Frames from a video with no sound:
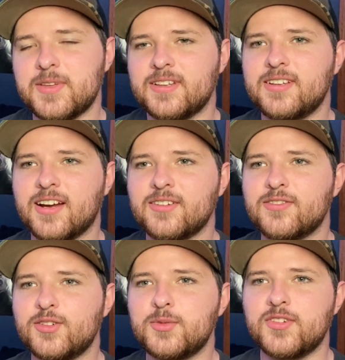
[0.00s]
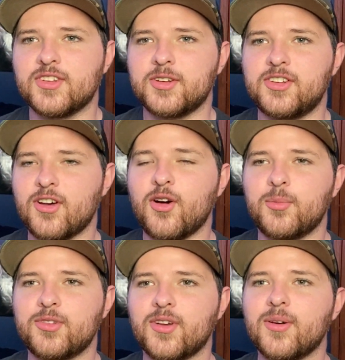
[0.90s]
mean, well, kung fu movies are
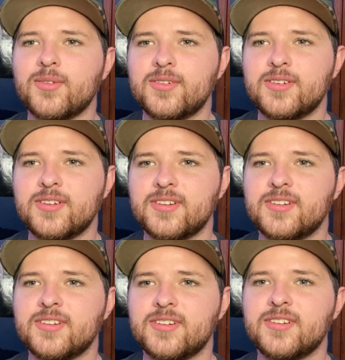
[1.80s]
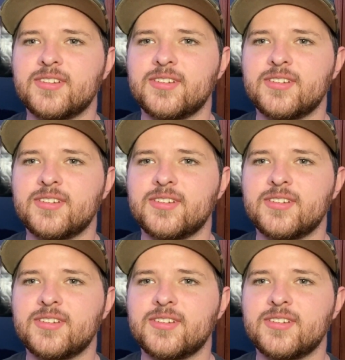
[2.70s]
dope, so. so pretty high.